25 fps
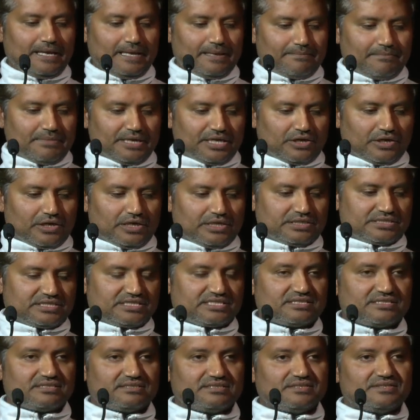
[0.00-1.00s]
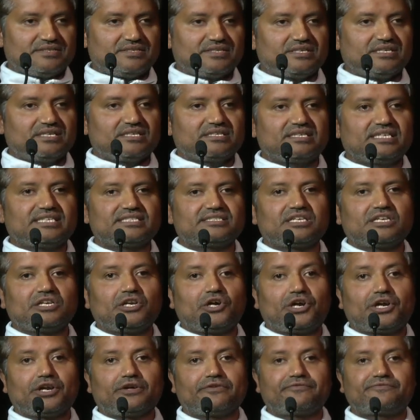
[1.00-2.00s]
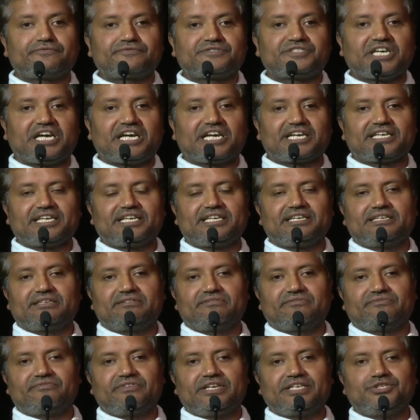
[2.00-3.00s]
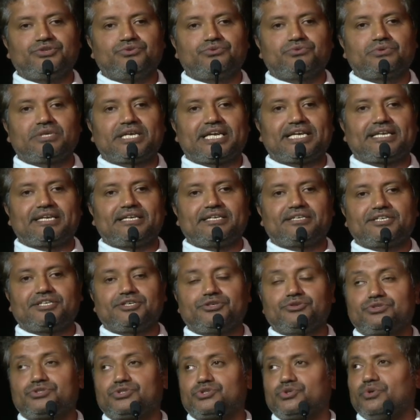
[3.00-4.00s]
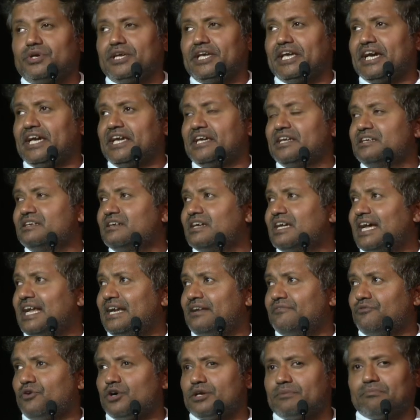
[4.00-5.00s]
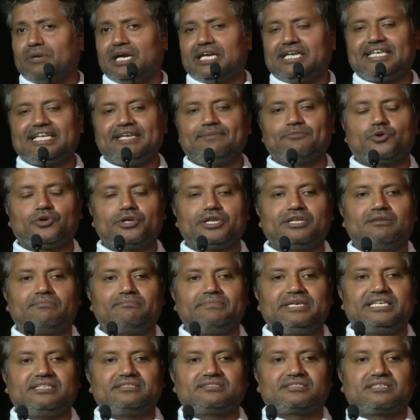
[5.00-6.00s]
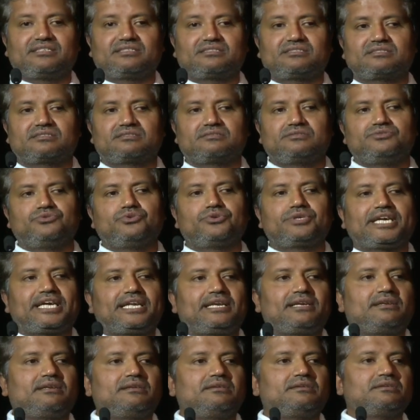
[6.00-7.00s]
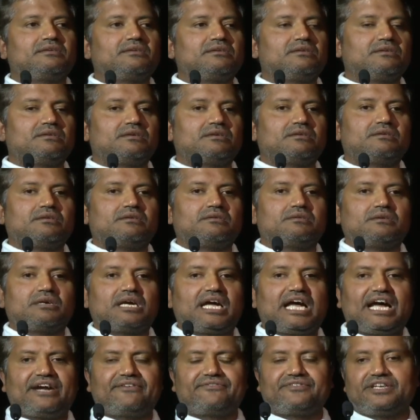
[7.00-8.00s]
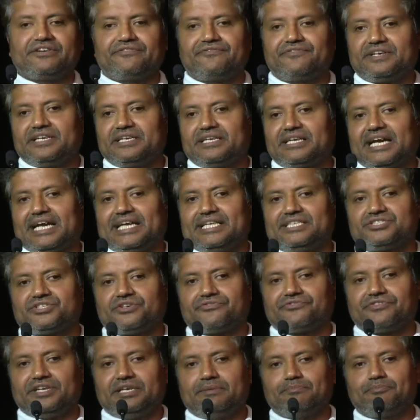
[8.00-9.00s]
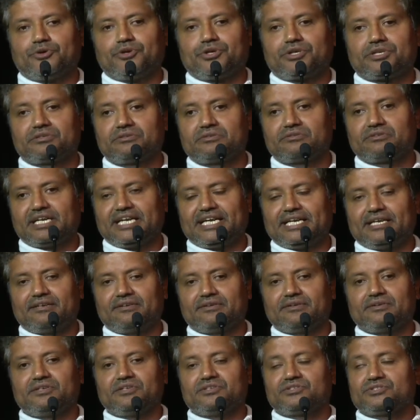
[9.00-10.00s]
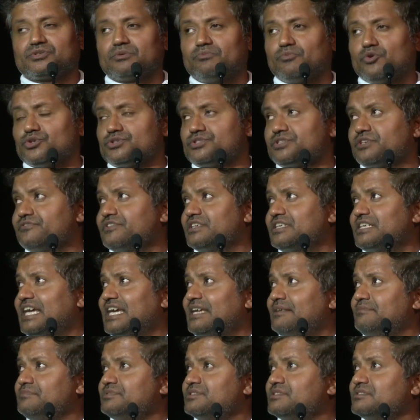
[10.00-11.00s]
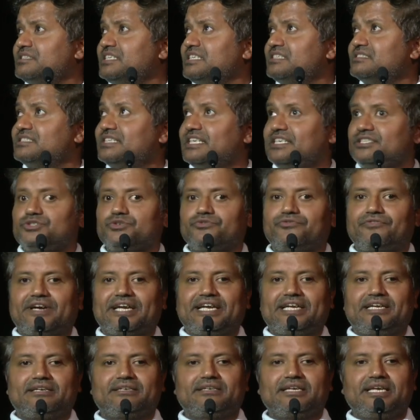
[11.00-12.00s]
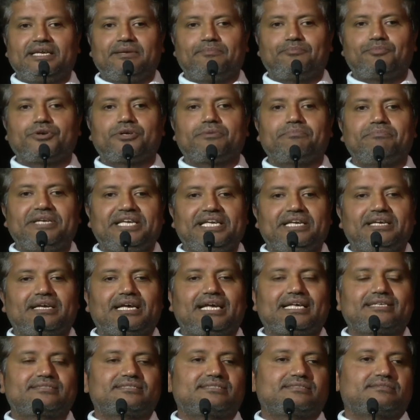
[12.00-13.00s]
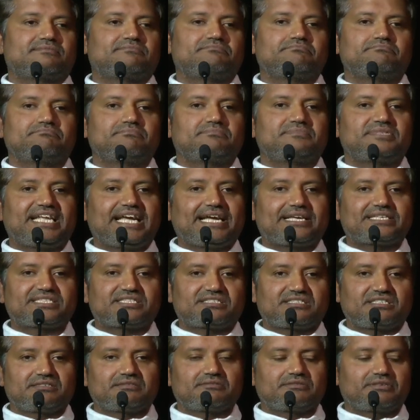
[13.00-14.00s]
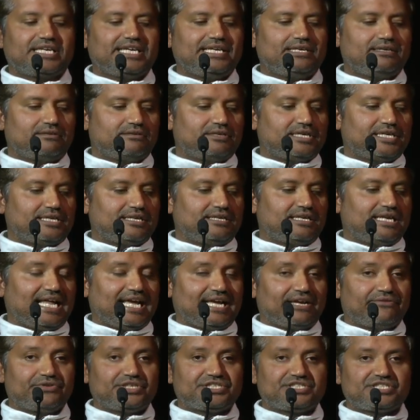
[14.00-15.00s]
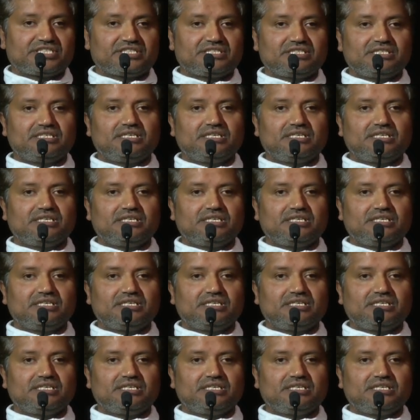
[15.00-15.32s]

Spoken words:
because there's a lot of jargon when you get introduced to AI. And what multimodal means is you can have different kinds of input, right? So most of the times these days you find input being as text, right? Written language.